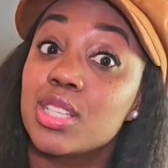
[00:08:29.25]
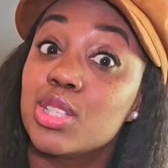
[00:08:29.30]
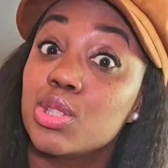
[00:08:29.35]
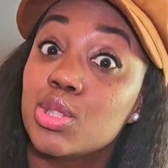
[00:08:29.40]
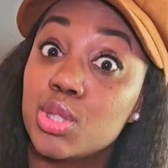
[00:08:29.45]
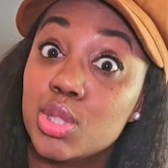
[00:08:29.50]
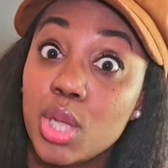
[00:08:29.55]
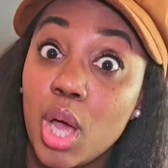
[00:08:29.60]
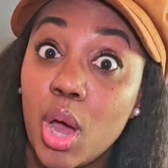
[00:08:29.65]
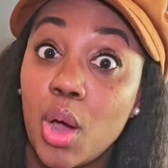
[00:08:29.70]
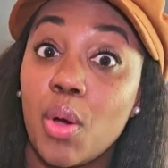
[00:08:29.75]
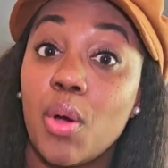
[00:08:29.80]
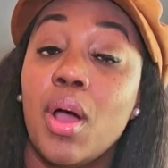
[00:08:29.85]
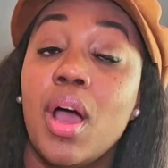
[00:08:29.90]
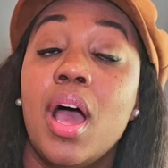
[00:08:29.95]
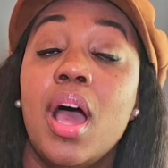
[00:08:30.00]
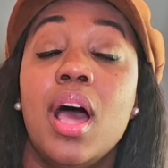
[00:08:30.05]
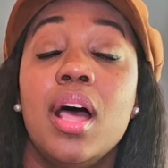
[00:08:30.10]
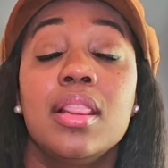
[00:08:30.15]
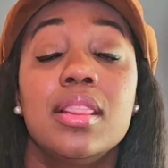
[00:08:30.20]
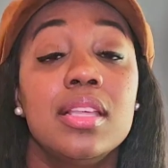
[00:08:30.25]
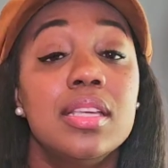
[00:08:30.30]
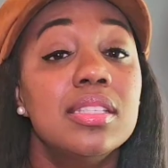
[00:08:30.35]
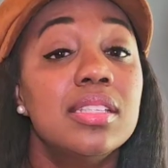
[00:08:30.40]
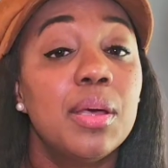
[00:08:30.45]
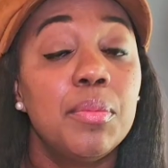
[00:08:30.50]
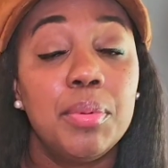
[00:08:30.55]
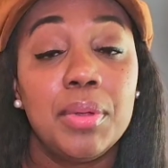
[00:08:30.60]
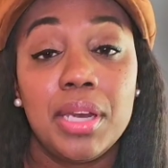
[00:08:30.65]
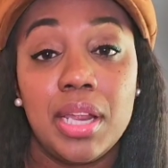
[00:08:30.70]
So these
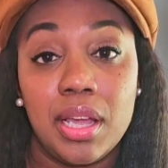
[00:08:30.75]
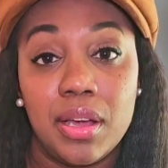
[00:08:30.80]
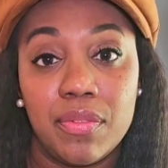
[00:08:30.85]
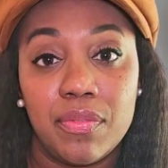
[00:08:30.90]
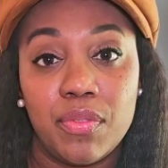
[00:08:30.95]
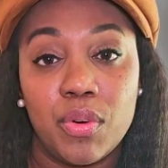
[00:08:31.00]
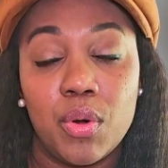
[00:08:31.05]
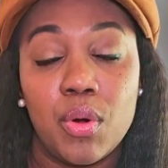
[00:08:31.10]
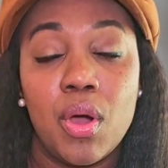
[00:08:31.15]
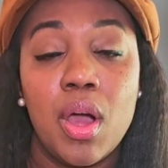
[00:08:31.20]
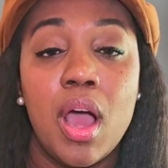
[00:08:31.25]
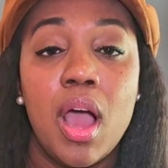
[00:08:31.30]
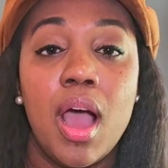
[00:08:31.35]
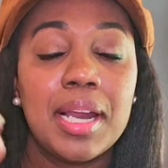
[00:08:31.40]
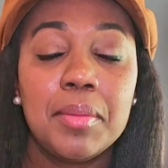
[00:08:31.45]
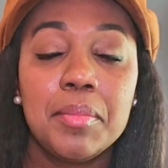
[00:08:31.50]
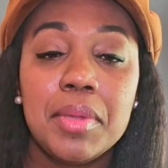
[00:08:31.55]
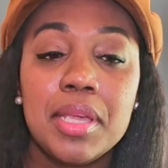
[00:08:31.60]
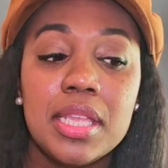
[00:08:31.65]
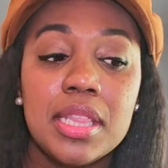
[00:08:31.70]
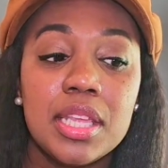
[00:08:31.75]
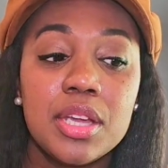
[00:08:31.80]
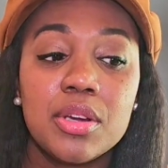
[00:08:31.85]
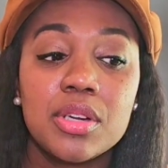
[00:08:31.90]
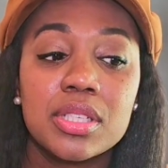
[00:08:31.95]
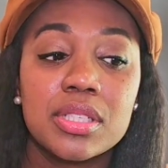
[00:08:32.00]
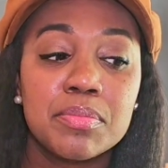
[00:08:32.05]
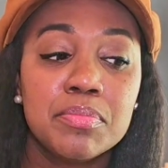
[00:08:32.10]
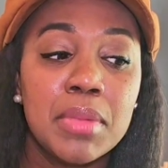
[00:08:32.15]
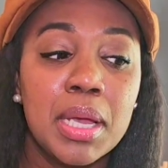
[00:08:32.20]
have been helpful. And I mean,
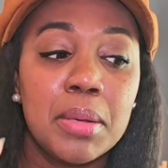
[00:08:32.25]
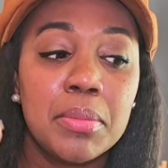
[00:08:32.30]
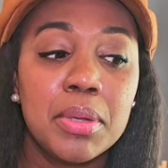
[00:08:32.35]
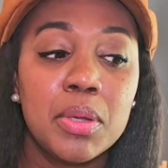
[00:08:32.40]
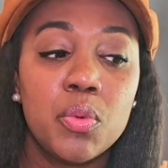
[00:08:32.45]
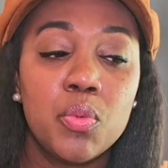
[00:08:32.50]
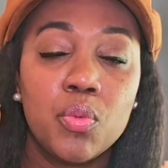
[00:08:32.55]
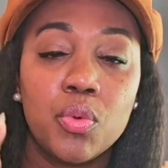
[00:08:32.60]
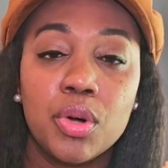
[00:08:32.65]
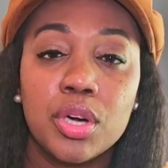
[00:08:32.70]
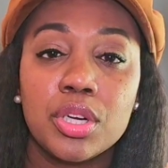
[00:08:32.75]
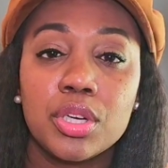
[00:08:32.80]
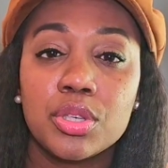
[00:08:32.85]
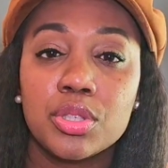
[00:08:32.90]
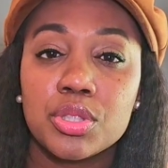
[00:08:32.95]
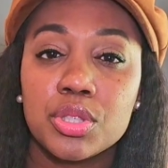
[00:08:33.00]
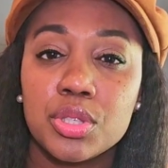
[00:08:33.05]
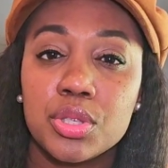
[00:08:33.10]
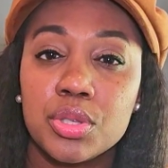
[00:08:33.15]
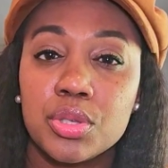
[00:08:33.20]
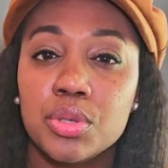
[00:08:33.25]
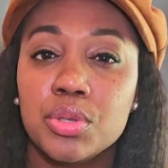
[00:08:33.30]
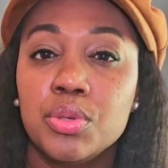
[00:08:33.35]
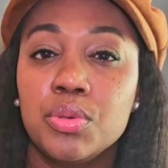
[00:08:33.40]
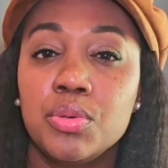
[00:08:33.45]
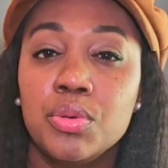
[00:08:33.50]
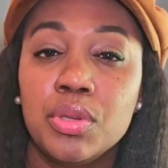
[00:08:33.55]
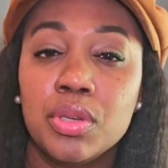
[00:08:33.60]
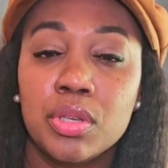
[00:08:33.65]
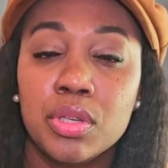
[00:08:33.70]
there's maybe 1 or
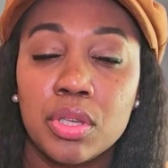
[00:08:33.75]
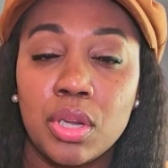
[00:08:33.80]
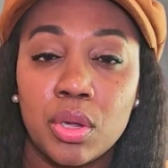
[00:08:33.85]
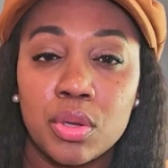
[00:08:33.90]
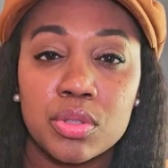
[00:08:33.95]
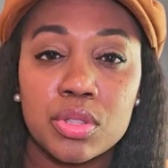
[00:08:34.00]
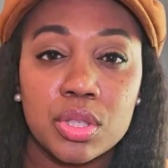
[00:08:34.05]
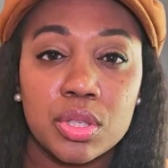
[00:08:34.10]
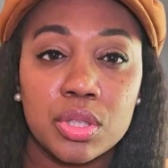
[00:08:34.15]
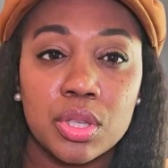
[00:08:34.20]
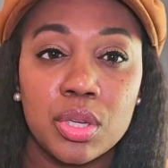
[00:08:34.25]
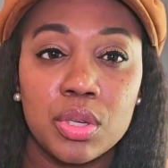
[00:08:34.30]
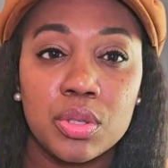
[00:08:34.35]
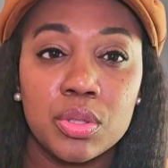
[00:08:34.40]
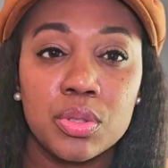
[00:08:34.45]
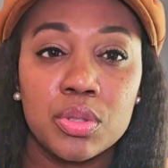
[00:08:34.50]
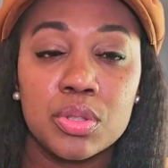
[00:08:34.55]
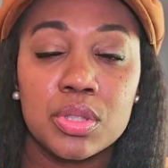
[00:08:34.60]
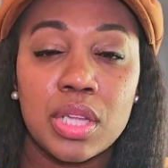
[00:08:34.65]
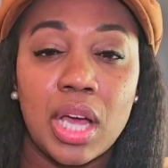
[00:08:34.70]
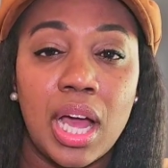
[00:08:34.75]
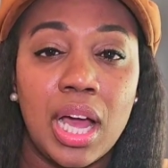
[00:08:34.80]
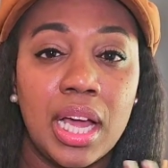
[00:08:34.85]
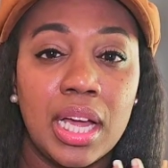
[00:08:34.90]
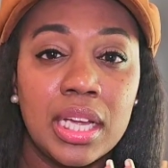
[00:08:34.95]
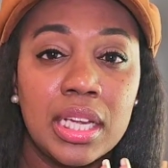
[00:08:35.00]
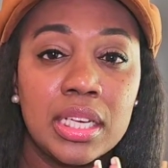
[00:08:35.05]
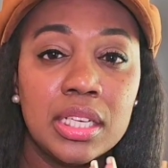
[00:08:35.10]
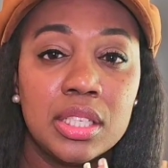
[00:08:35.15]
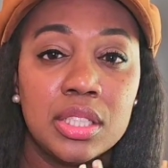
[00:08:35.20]
2 loads of clothes
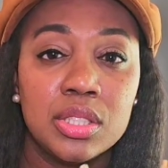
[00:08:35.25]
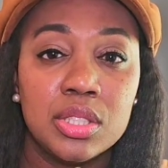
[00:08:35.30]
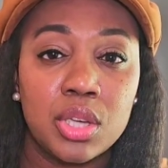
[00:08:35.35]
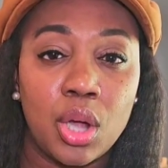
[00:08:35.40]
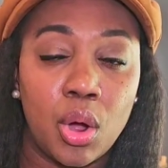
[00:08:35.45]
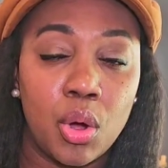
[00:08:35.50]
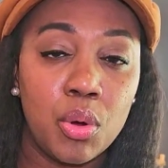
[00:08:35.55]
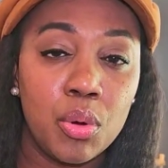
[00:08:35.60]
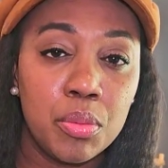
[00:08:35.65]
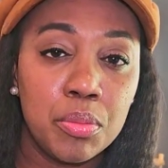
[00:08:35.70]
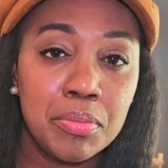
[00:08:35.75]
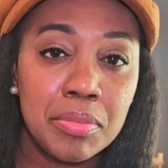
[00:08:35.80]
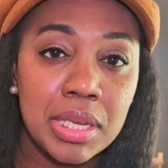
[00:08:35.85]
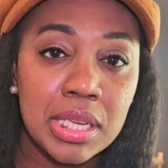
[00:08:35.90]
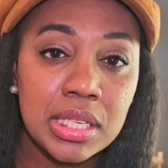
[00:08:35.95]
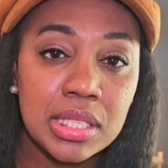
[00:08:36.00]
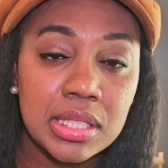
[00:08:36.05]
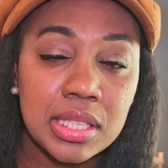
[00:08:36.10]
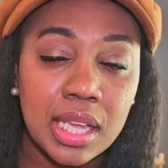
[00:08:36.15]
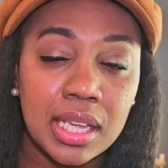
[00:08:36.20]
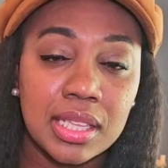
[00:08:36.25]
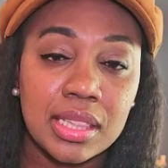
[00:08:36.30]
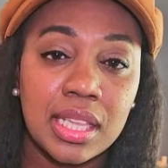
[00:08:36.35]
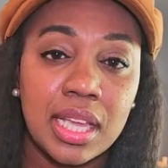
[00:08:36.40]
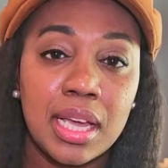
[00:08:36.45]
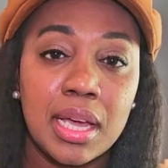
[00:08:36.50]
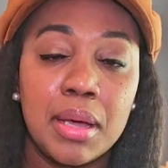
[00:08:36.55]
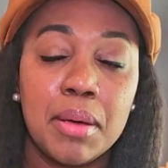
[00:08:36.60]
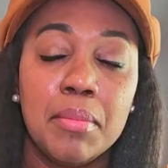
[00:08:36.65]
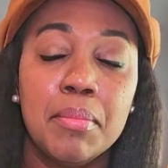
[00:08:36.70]
I don't mix like
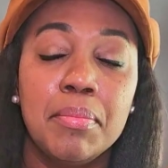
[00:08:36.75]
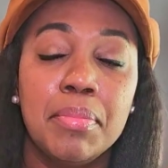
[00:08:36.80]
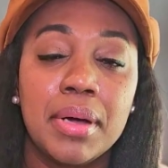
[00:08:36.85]
that.